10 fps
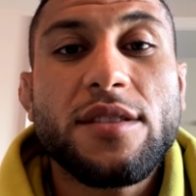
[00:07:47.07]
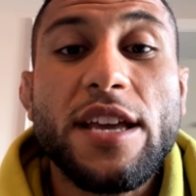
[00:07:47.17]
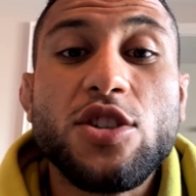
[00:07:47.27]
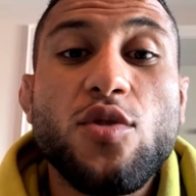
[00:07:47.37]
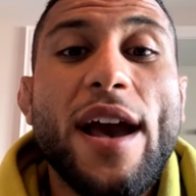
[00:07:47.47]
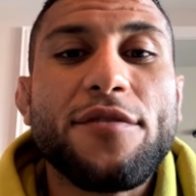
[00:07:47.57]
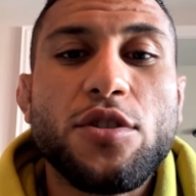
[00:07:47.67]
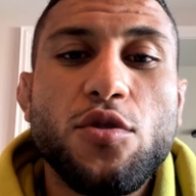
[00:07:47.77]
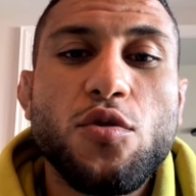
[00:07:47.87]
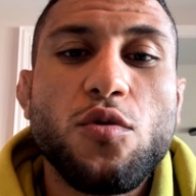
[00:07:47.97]
things you have to
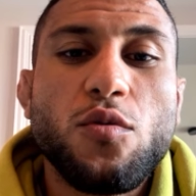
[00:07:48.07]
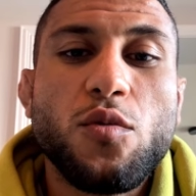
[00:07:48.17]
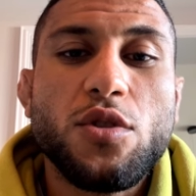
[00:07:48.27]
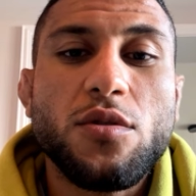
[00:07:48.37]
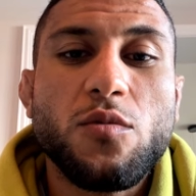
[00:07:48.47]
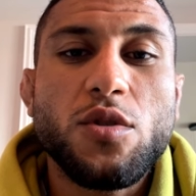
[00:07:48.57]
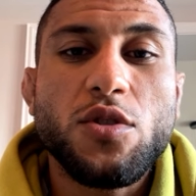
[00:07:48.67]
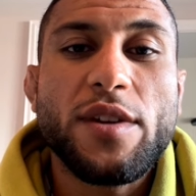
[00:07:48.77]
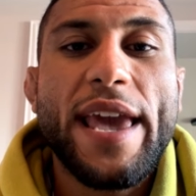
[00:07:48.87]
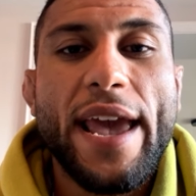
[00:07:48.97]
do when, when
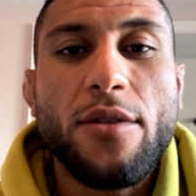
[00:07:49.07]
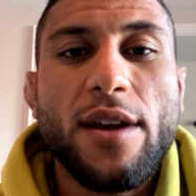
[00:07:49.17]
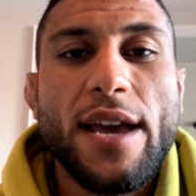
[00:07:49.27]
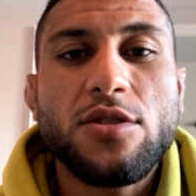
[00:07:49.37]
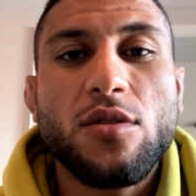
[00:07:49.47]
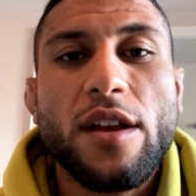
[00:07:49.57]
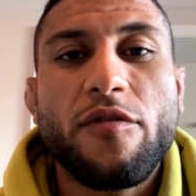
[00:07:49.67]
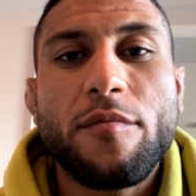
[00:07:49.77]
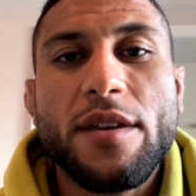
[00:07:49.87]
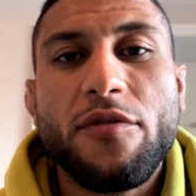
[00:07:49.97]
you can, right? So like
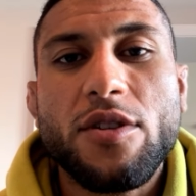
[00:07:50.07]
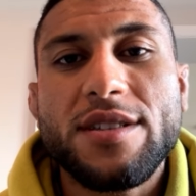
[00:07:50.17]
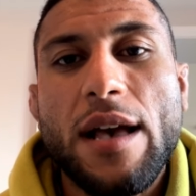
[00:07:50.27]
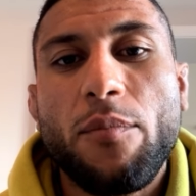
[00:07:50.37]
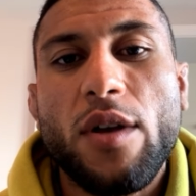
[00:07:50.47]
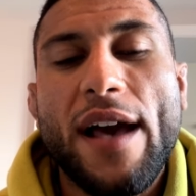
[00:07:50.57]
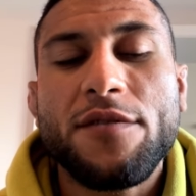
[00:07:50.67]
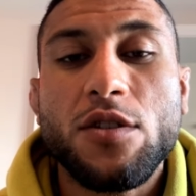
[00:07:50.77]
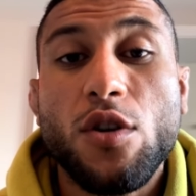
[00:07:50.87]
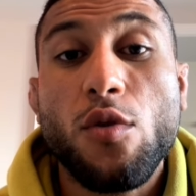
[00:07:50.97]
for me, for example, I have
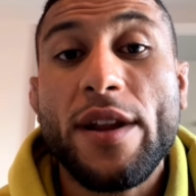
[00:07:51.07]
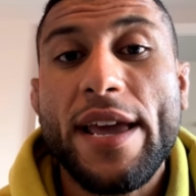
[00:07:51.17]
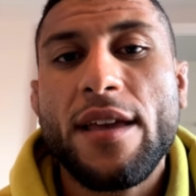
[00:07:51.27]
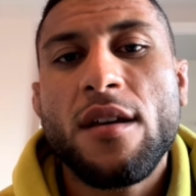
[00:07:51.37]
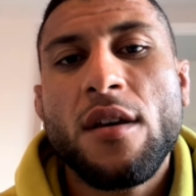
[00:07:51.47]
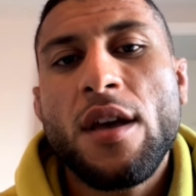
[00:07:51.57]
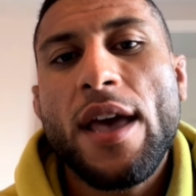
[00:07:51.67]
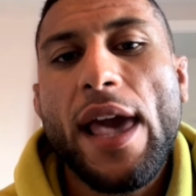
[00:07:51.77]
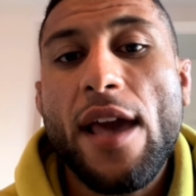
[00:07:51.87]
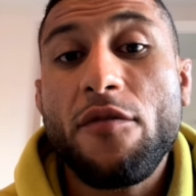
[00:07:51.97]
to donate
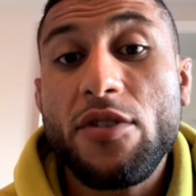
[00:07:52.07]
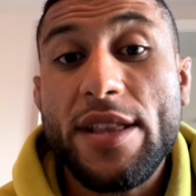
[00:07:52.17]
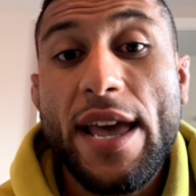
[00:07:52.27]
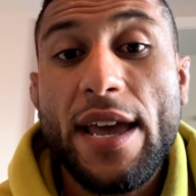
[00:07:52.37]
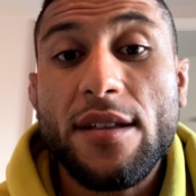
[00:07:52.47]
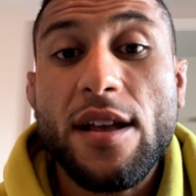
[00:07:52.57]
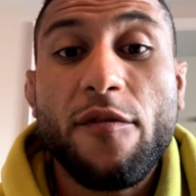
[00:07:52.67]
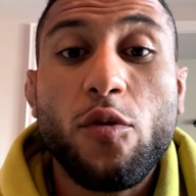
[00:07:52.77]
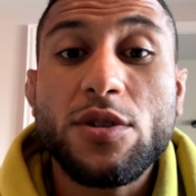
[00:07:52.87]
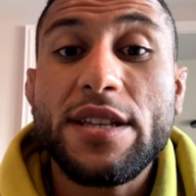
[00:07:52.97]
every day,
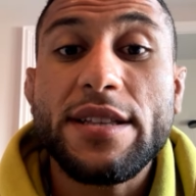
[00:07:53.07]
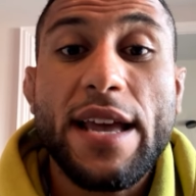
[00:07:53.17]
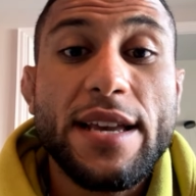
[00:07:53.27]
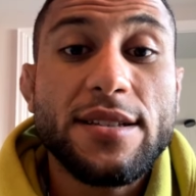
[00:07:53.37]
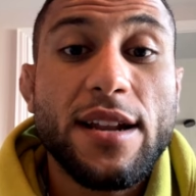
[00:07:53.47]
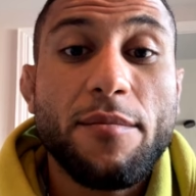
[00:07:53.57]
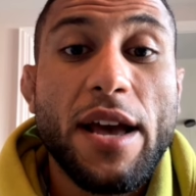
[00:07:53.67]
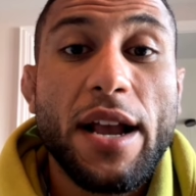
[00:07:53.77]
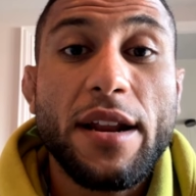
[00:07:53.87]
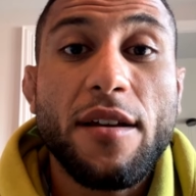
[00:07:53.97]
that fourteen days that I'm
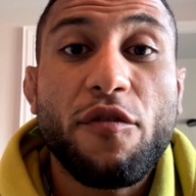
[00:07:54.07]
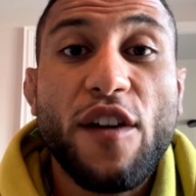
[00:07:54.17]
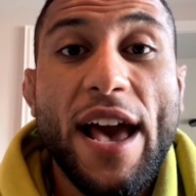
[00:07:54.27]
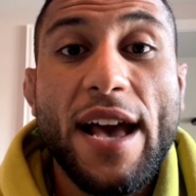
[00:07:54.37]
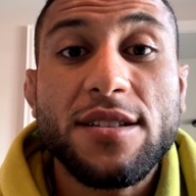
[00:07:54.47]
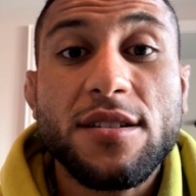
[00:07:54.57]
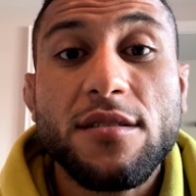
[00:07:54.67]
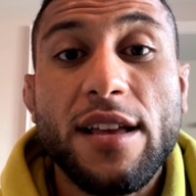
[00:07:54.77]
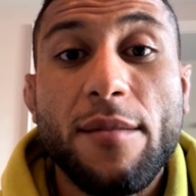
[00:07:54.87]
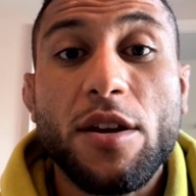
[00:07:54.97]
not going to fast,
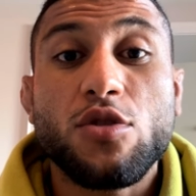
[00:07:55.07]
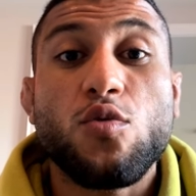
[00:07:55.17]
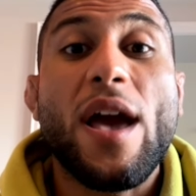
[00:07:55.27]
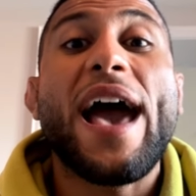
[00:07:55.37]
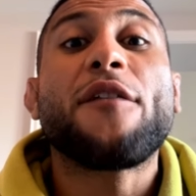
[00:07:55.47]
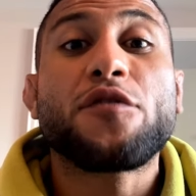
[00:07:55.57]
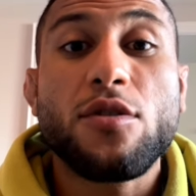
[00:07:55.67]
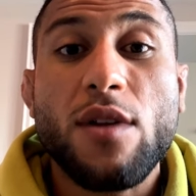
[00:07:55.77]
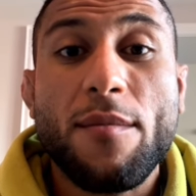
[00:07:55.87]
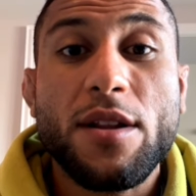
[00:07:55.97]
that I'm going to do
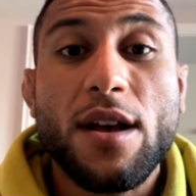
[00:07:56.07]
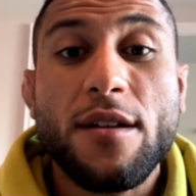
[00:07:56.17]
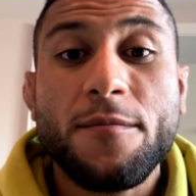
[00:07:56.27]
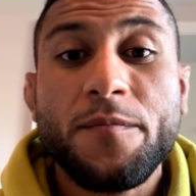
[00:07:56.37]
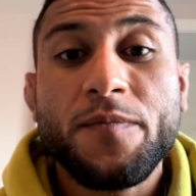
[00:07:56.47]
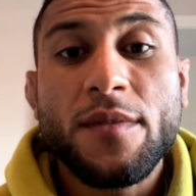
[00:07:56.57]
after Ramadan.